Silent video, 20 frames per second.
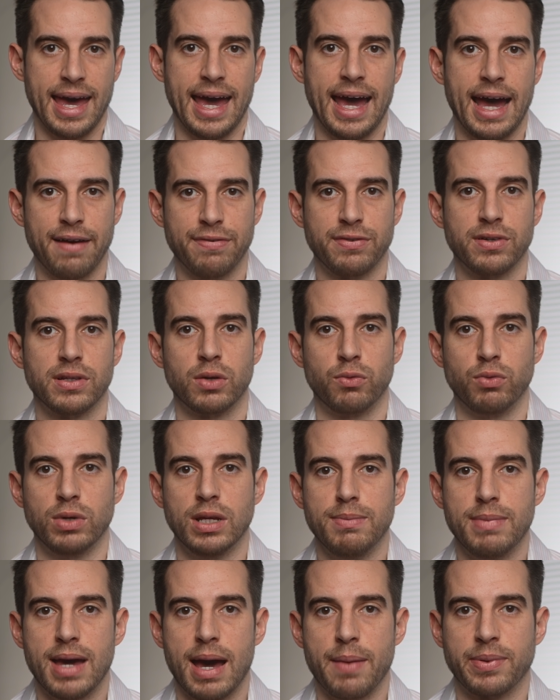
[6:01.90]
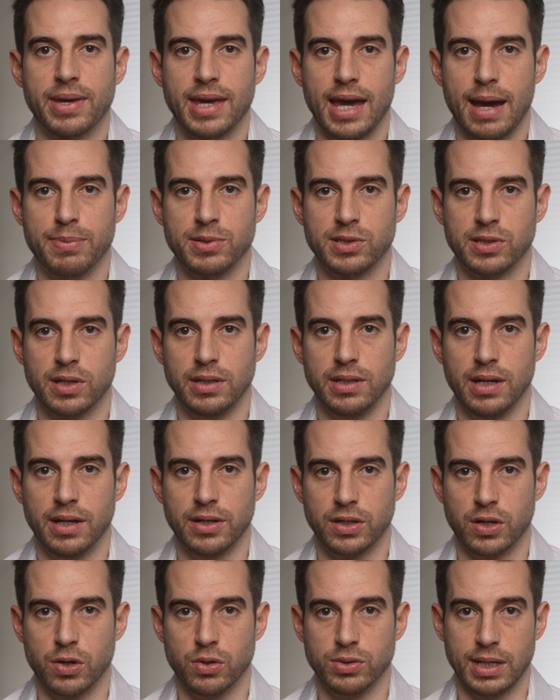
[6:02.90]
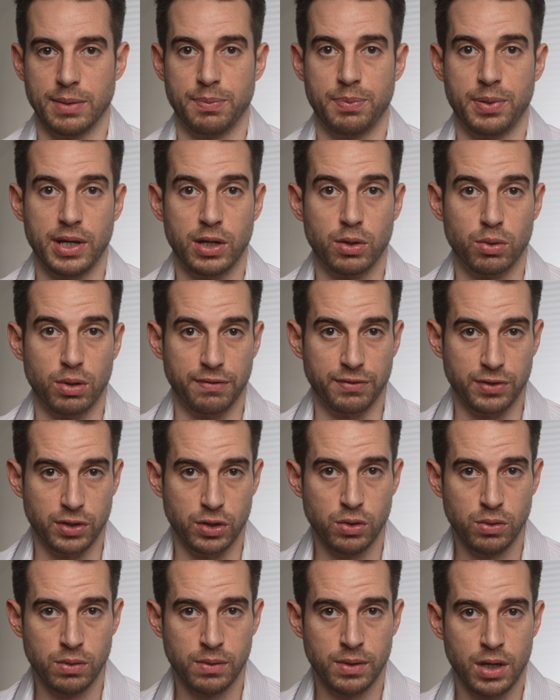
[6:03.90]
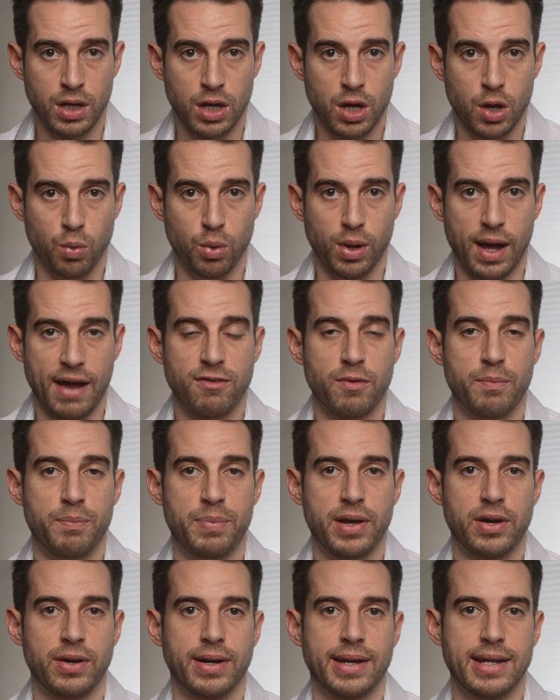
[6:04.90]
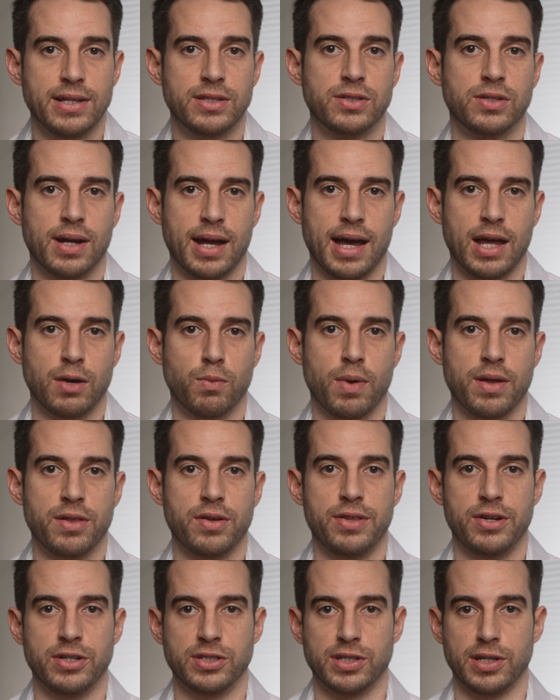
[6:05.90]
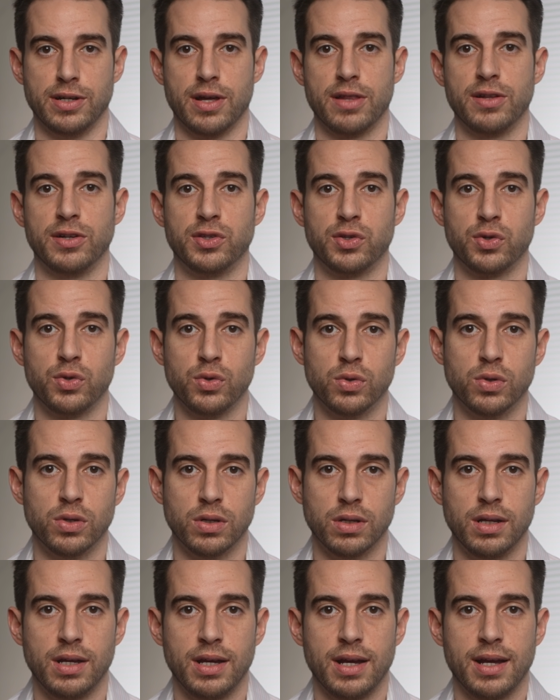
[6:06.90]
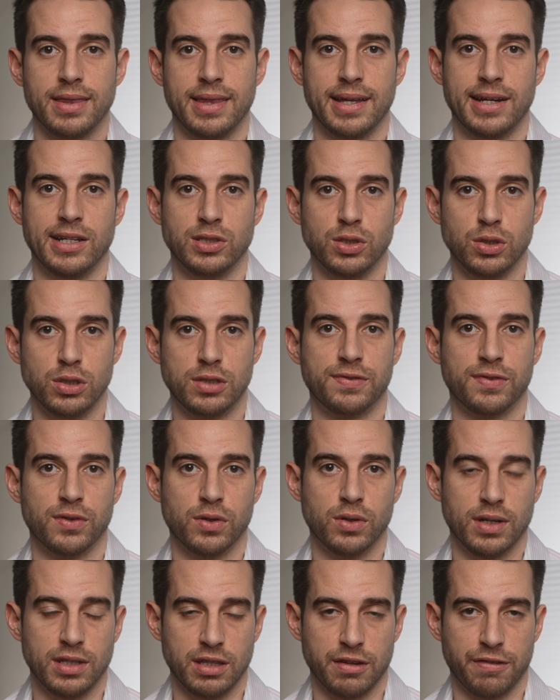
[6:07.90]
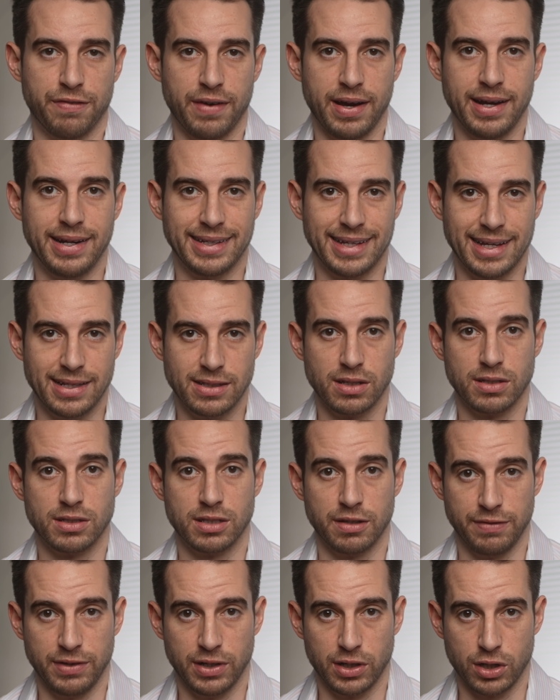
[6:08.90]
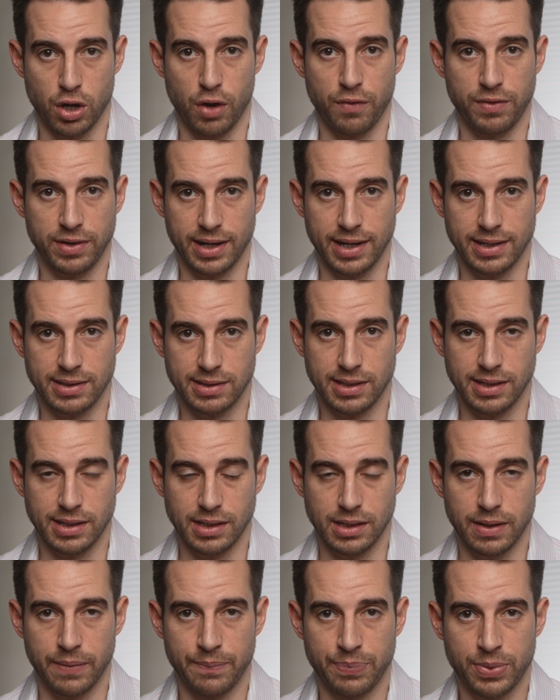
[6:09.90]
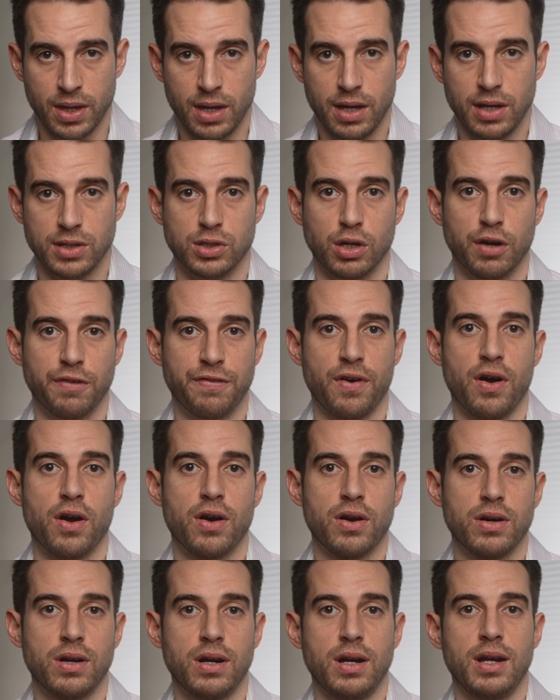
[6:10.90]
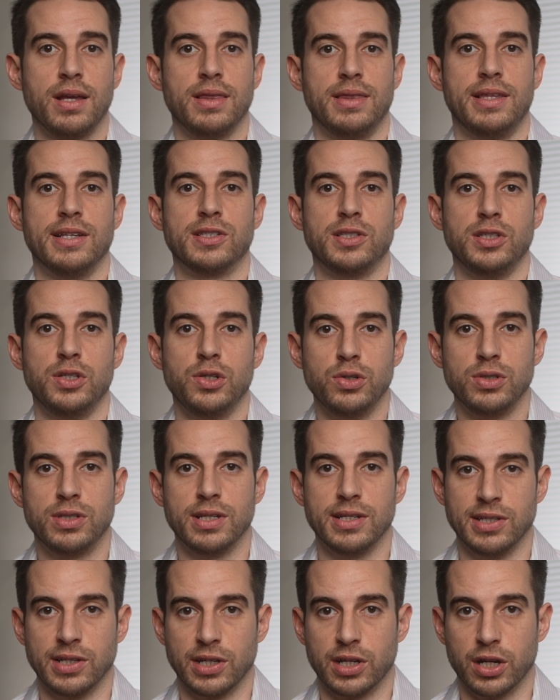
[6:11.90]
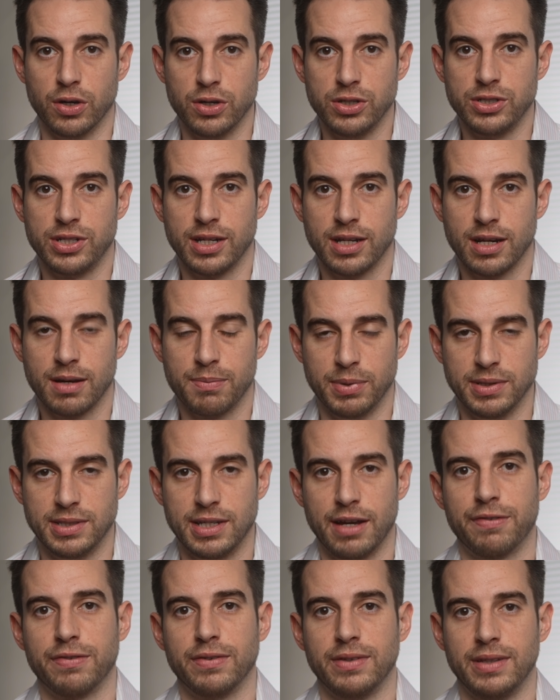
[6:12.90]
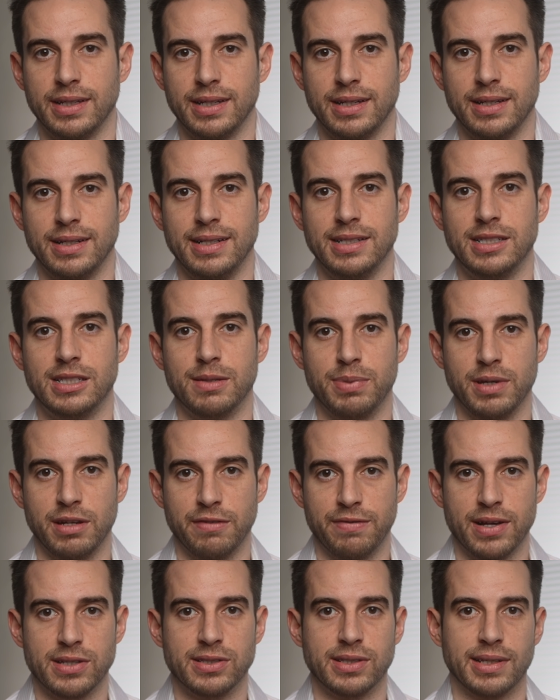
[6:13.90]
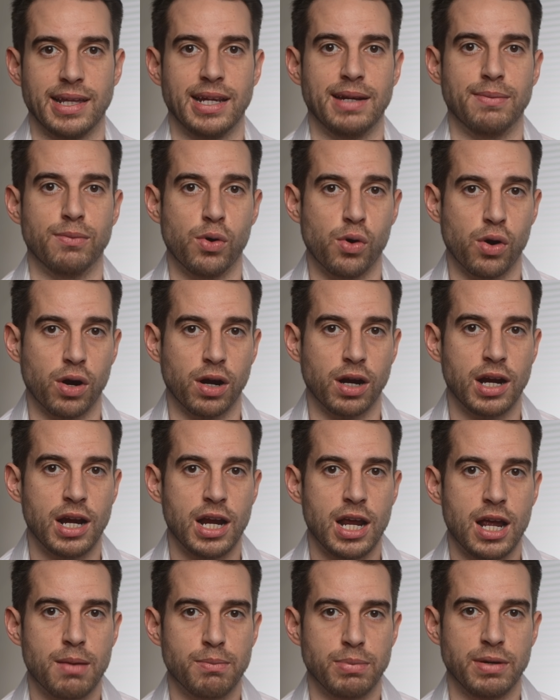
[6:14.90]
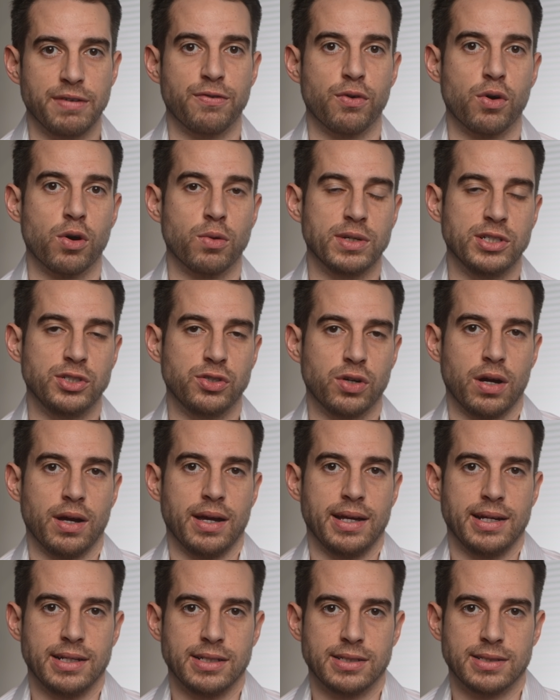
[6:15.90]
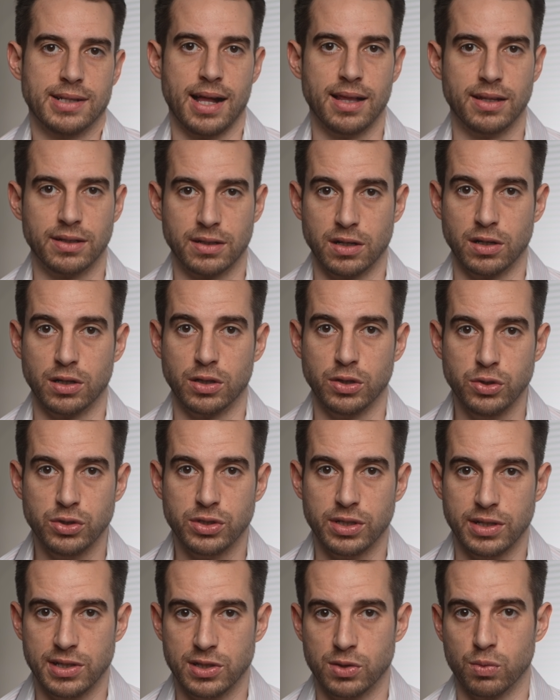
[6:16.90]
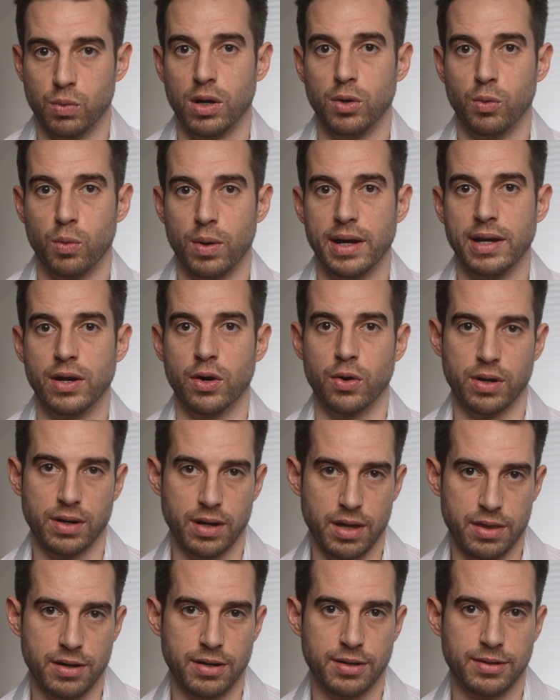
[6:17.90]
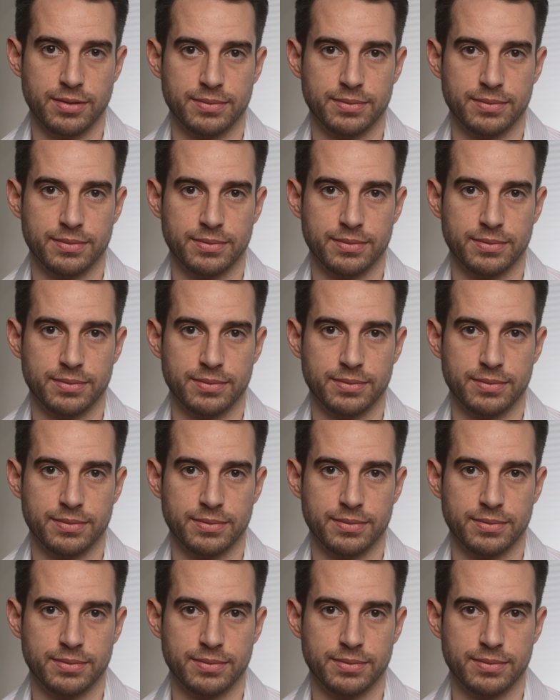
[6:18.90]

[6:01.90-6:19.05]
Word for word: After the REMAP-CAP study undergoes a peer review, we'll have a better answer on whether there's another tool that is useful in the fight against severe COVID-19. So far, this news is encouraging, but definitely needs to be investigated more before we draw any solid conclusions one way or another.